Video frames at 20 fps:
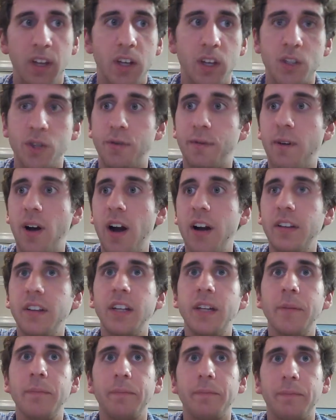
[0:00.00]
So
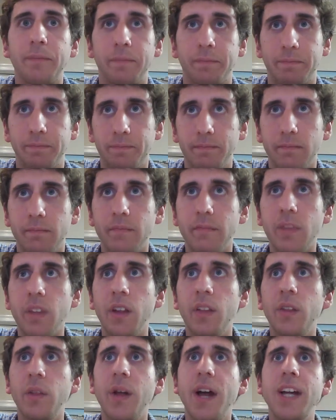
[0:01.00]
finally,
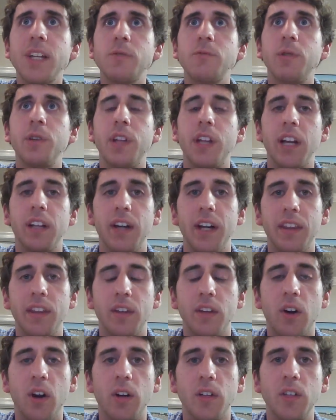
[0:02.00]
the last one that I'd like to
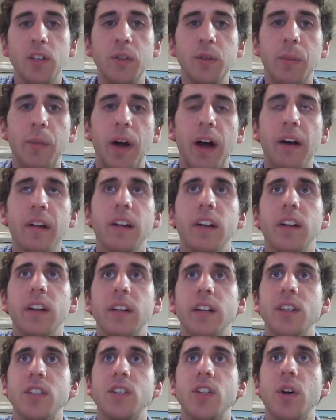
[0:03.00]
talk to you about
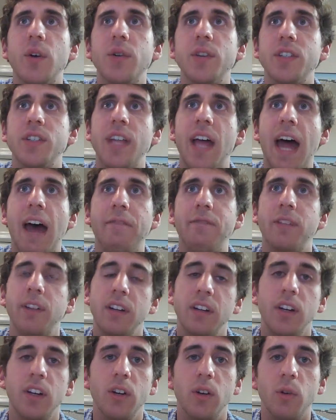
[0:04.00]
is known as
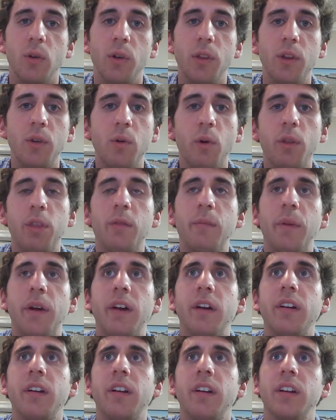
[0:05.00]
NAFTA, or the North
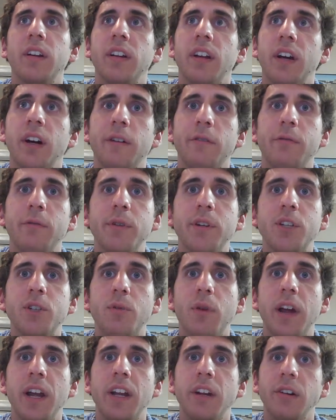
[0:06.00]
American Free
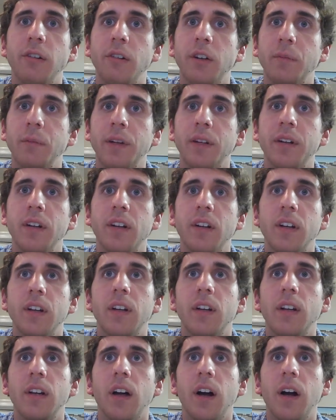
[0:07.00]
Trade Agreement.
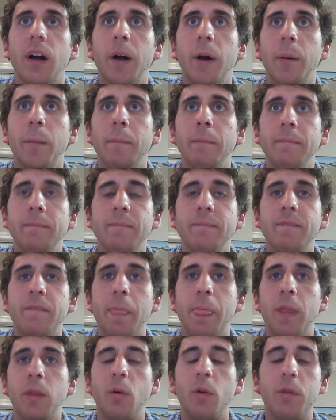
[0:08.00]

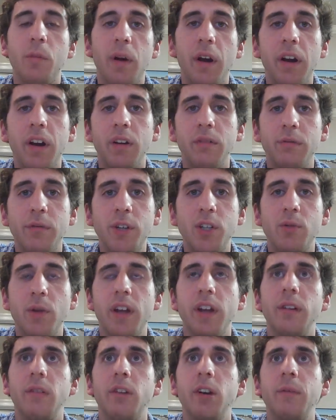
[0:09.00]
North American Free
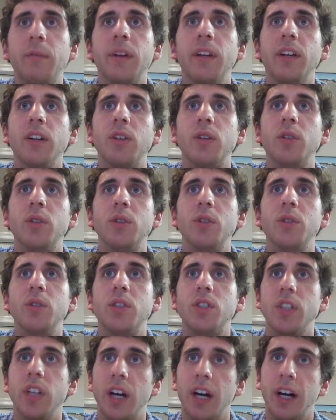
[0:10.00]
Trade Agreement
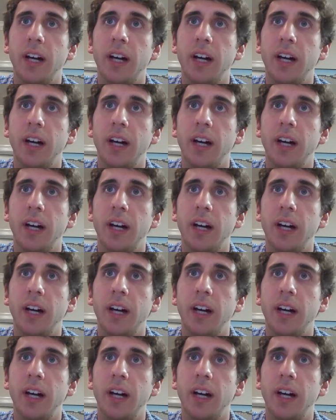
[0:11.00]
includes,